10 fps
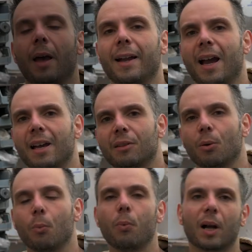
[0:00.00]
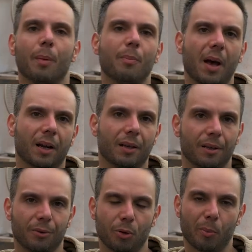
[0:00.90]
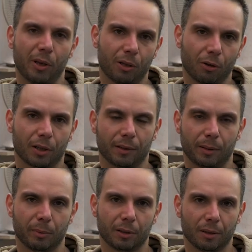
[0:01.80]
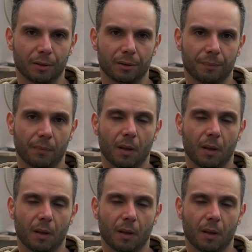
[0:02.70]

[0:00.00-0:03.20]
Hey guys, welcome back to Monocular Custom Guitars.